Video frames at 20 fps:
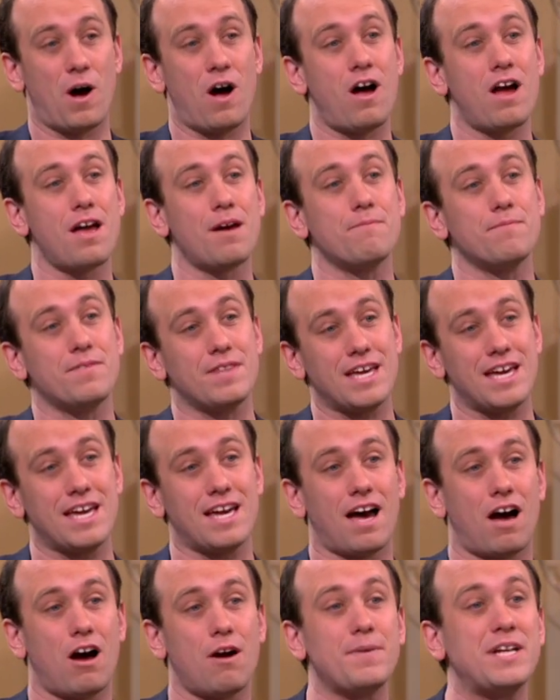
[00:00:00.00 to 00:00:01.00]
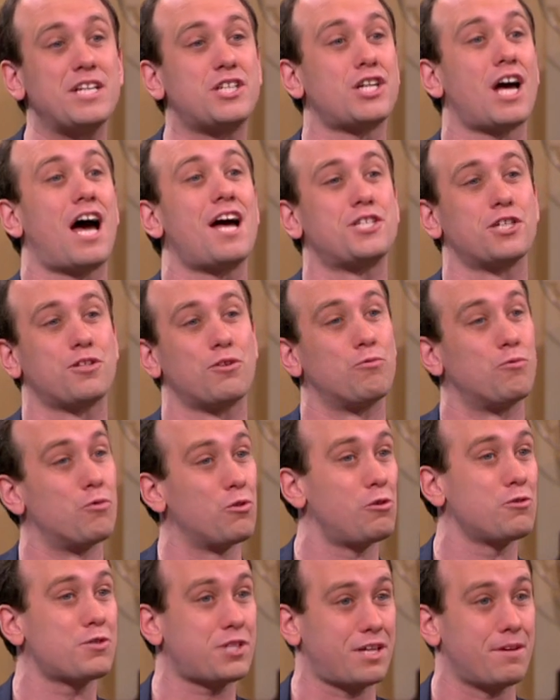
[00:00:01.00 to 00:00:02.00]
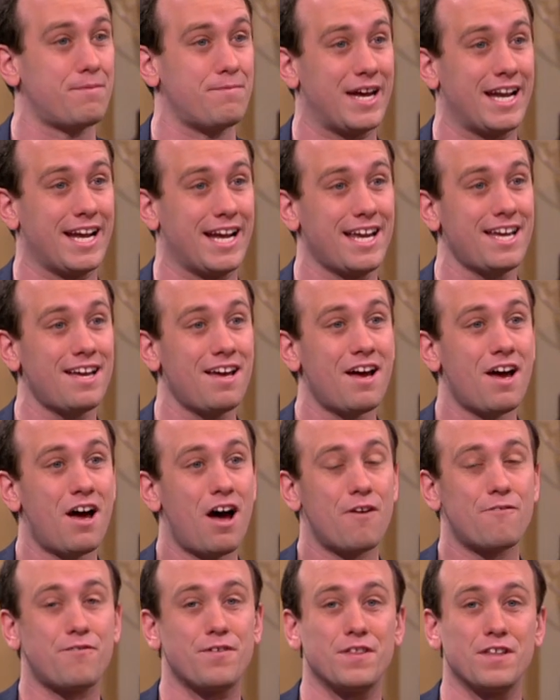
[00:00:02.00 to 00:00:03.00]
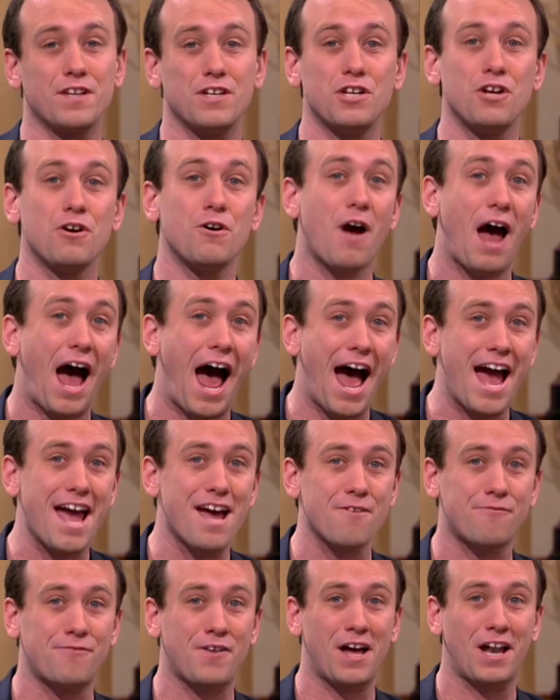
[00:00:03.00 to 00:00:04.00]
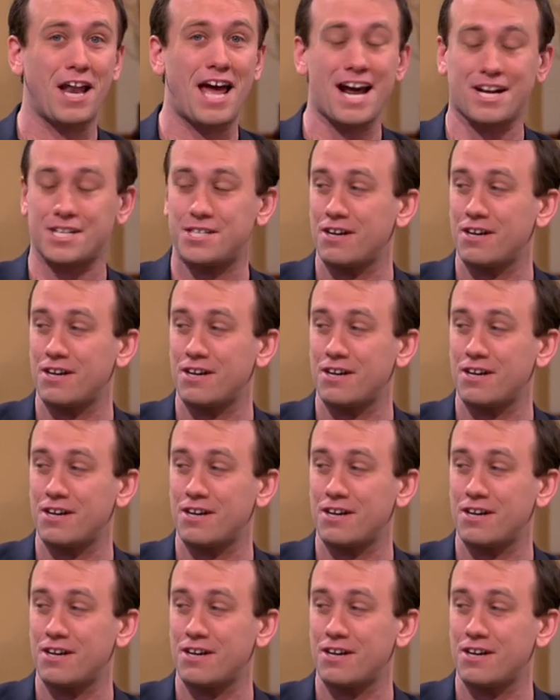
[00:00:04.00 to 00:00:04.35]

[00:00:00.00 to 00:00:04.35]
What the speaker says: I'm in charge of the rules committee for the new AFLX.